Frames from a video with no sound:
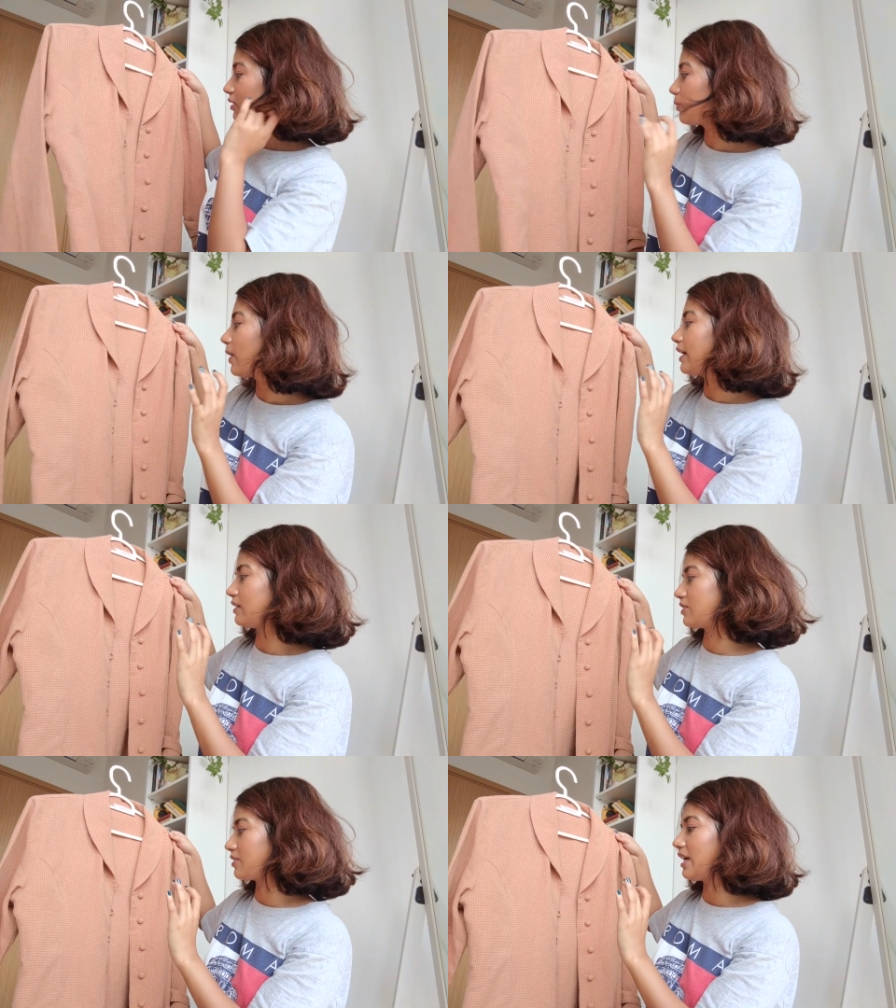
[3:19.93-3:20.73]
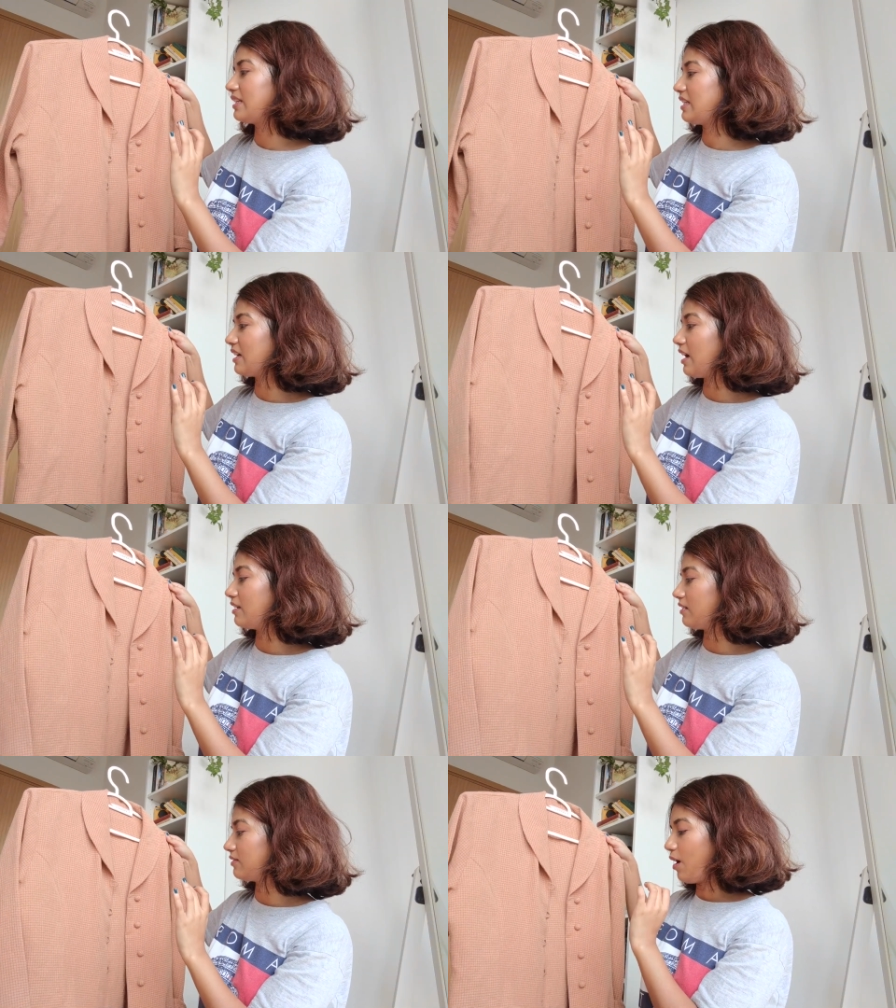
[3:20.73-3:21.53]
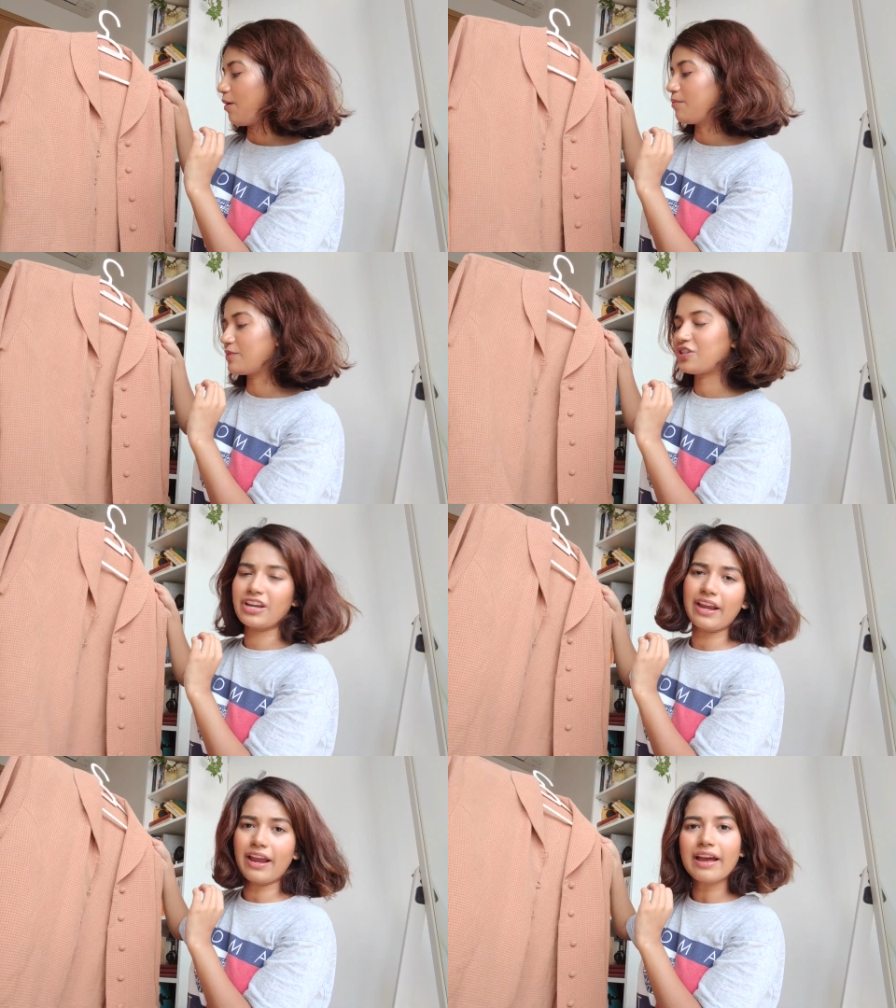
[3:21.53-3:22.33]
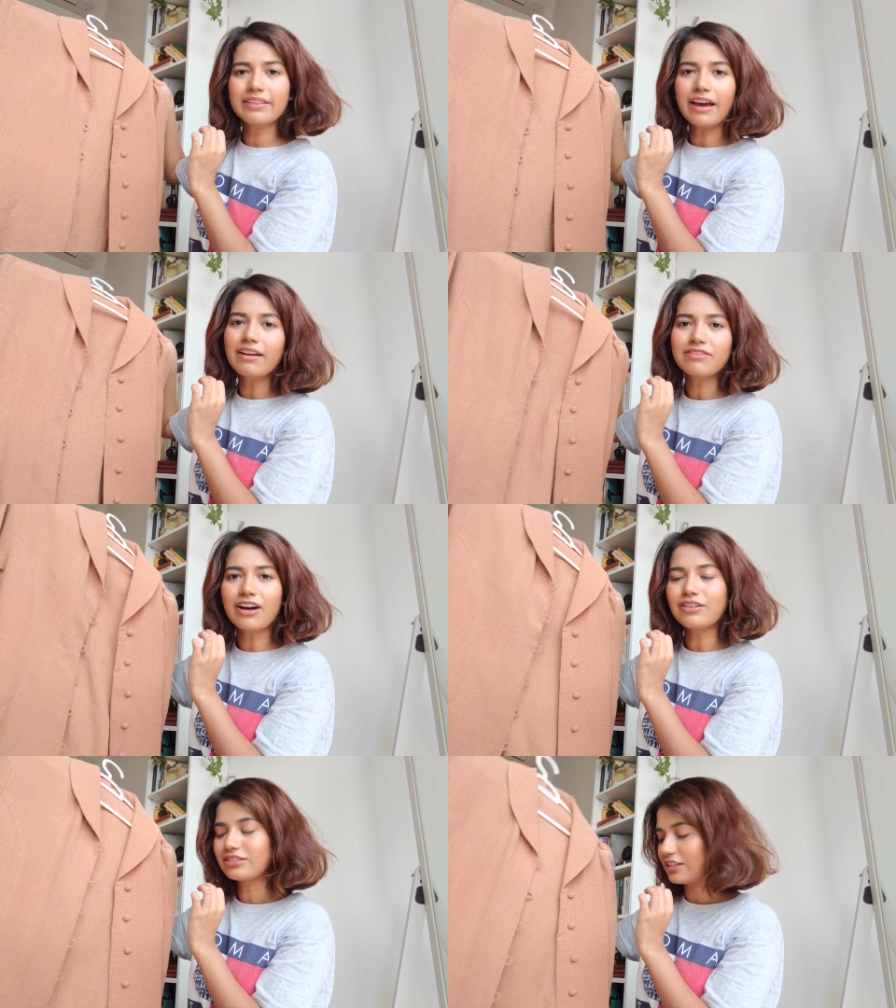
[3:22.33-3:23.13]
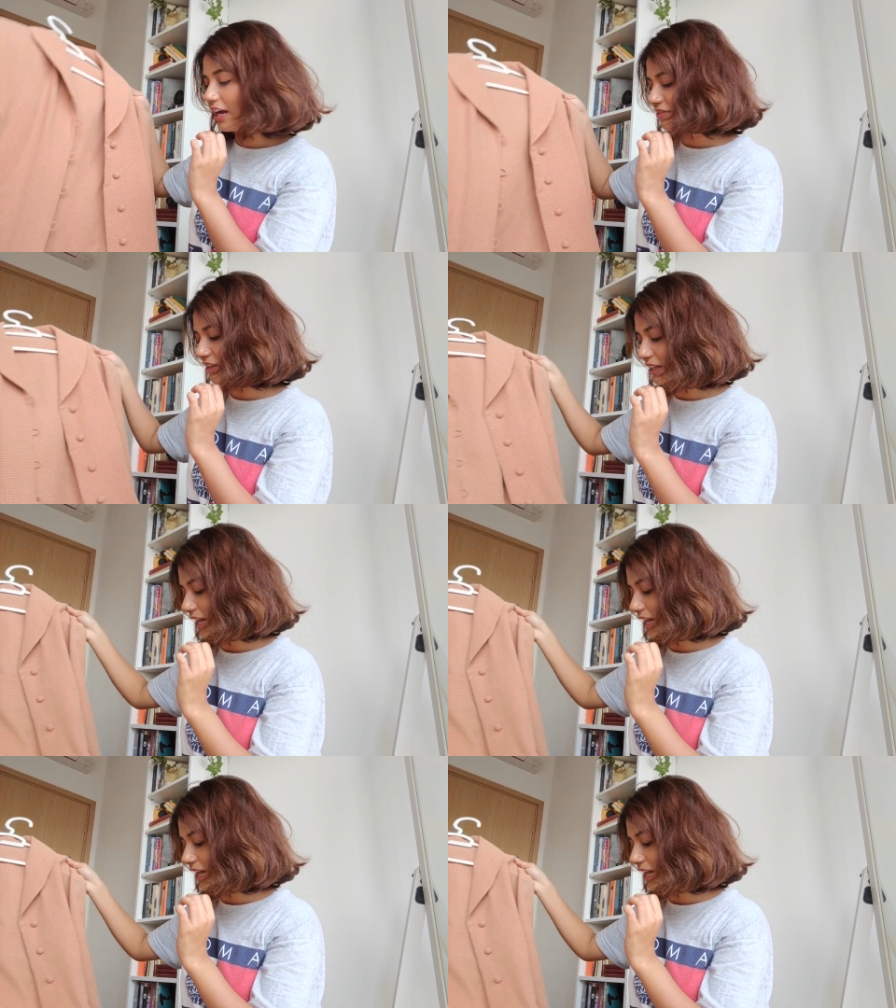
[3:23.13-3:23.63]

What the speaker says: quite a trendy kind of jacket that I found. I feel